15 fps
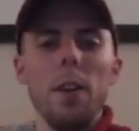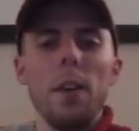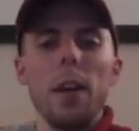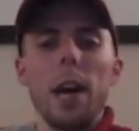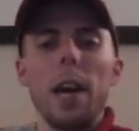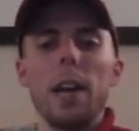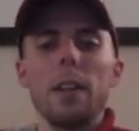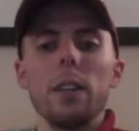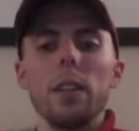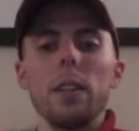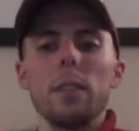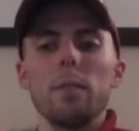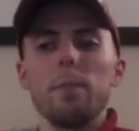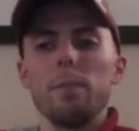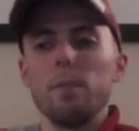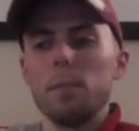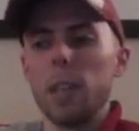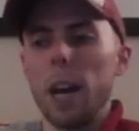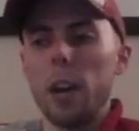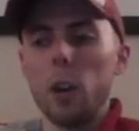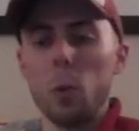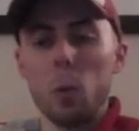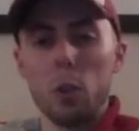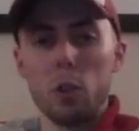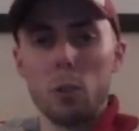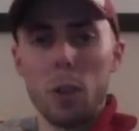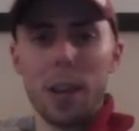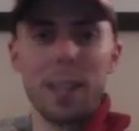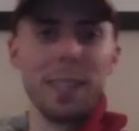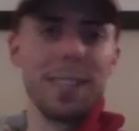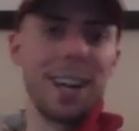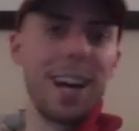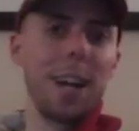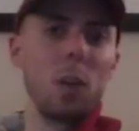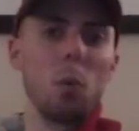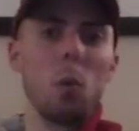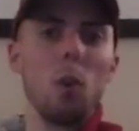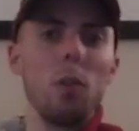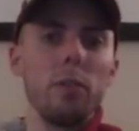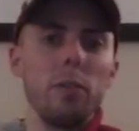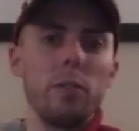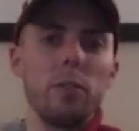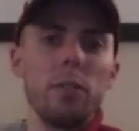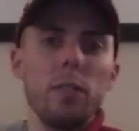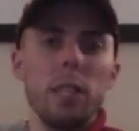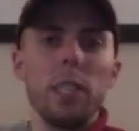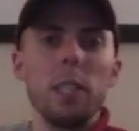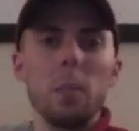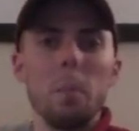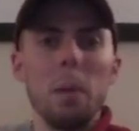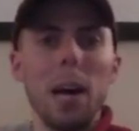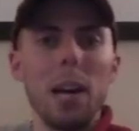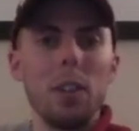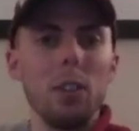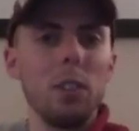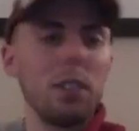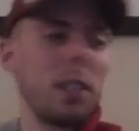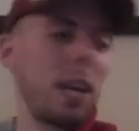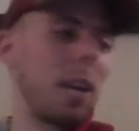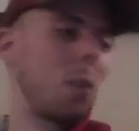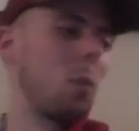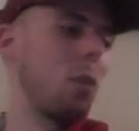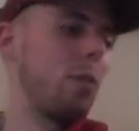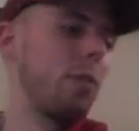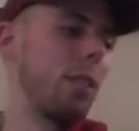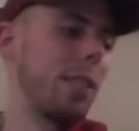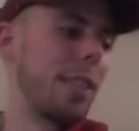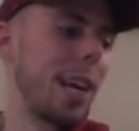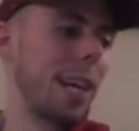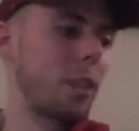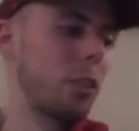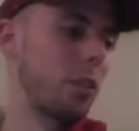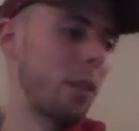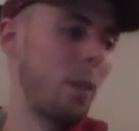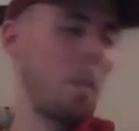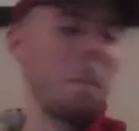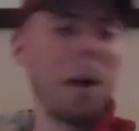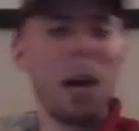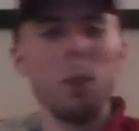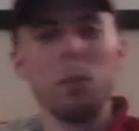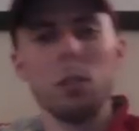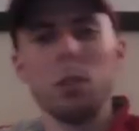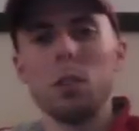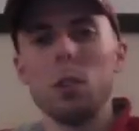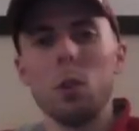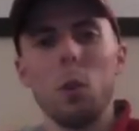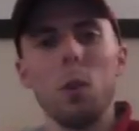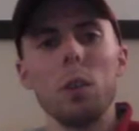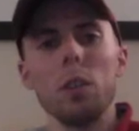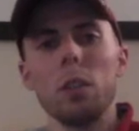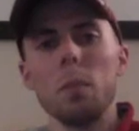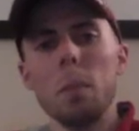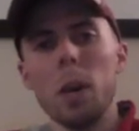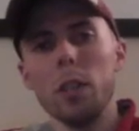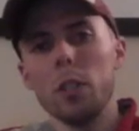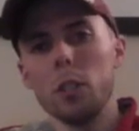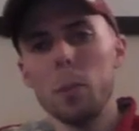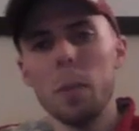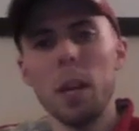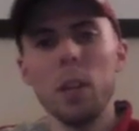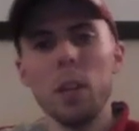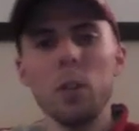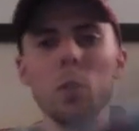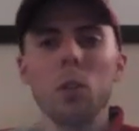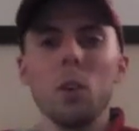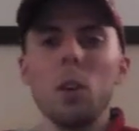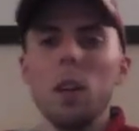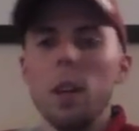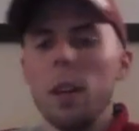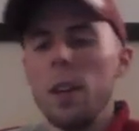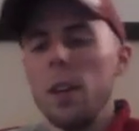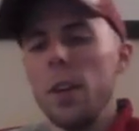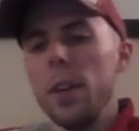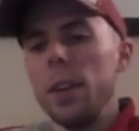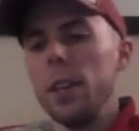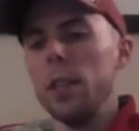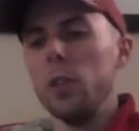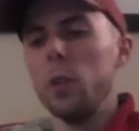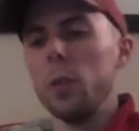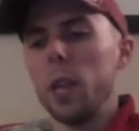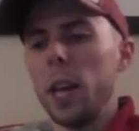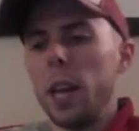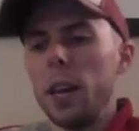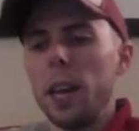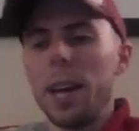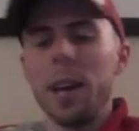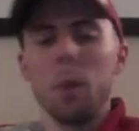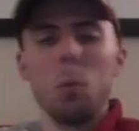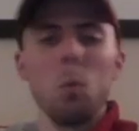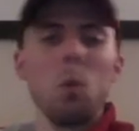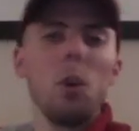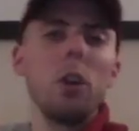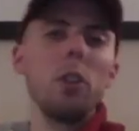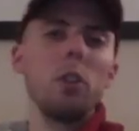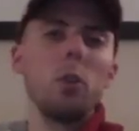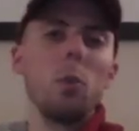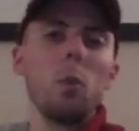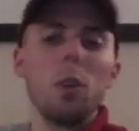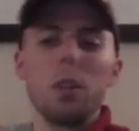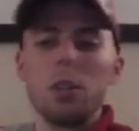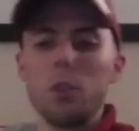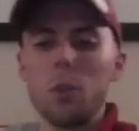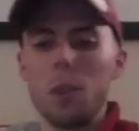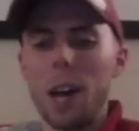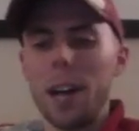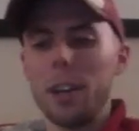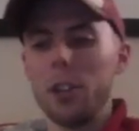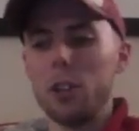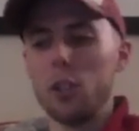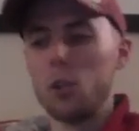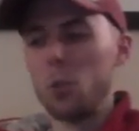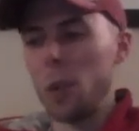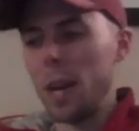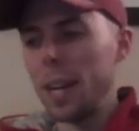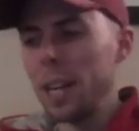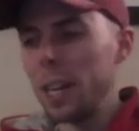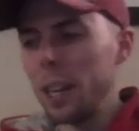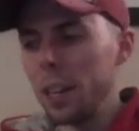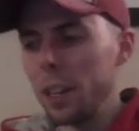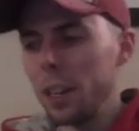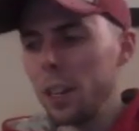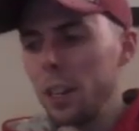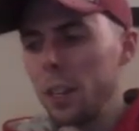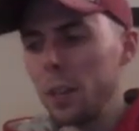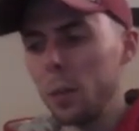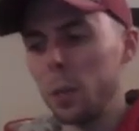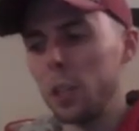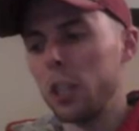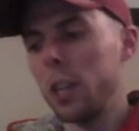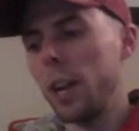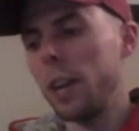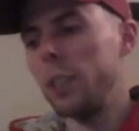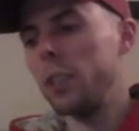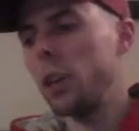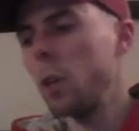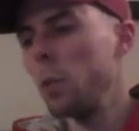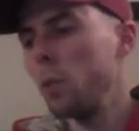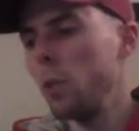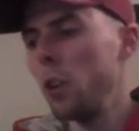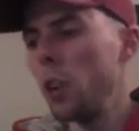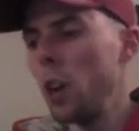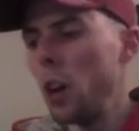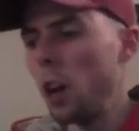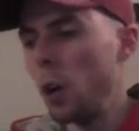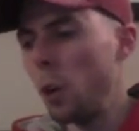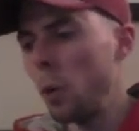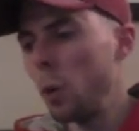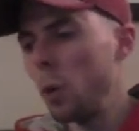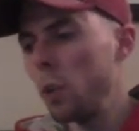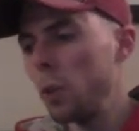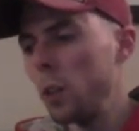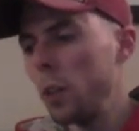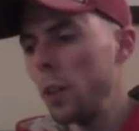I had a guy who wanted to ride a direwolf into battle, and direwolf is actually a mount according to the monster manual. I had one who wanted to ride a drake, which I don't know.